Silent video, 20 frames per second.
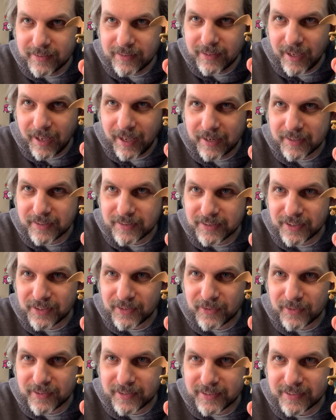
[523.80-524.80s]
On his
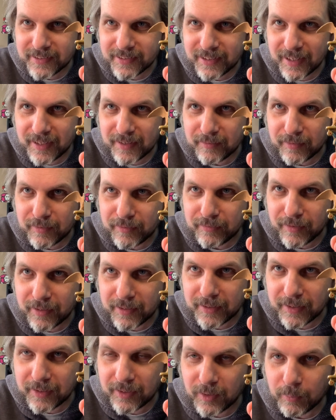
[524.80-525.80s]
own, he's kind of a
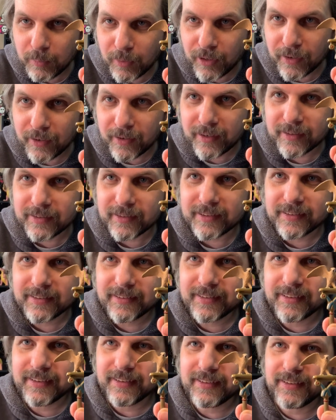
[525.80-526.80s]
fun little bird, and
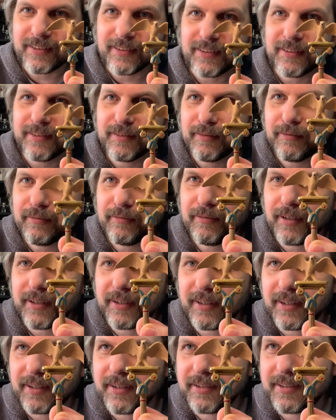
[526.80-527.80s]
it's a fun
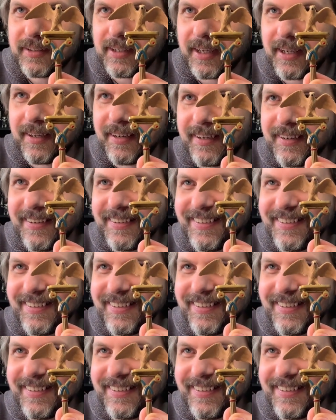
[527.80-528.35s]
little stand.